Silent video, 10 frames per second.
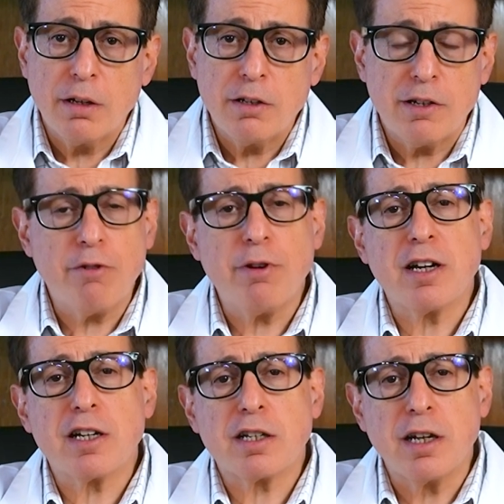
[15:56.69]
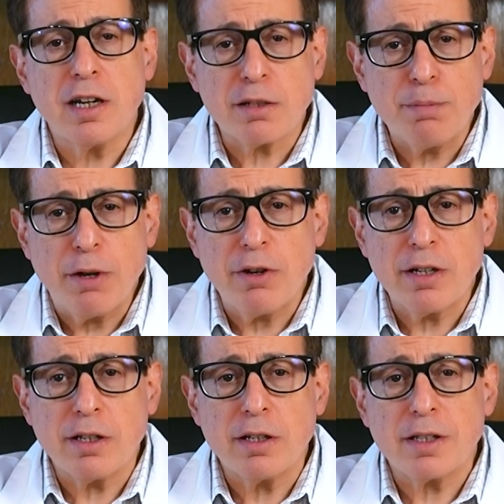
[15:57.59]
Sharing
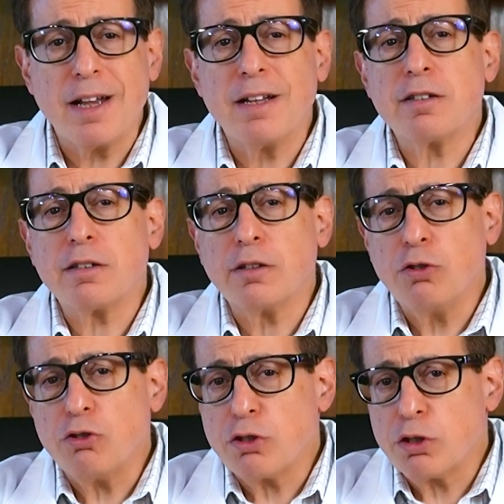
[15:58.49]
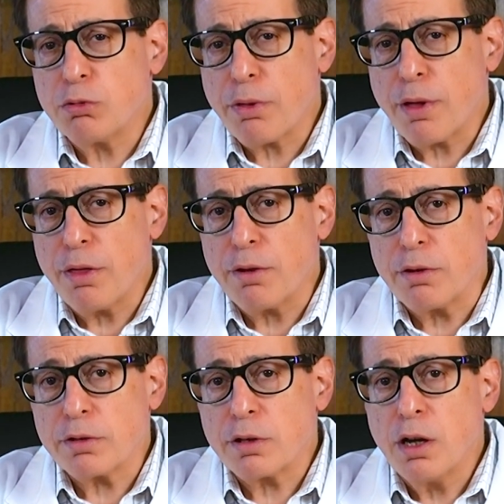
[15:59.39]
experiences and solutions with
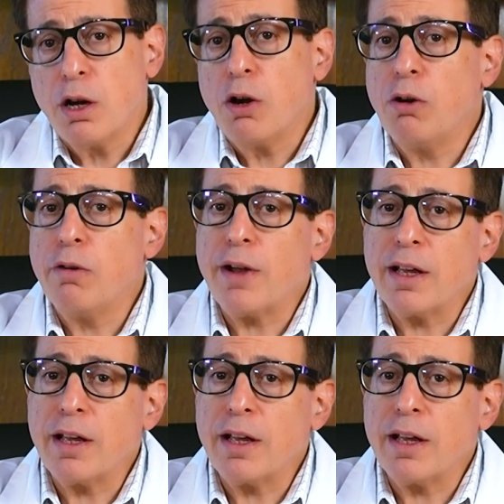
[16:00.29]
others who have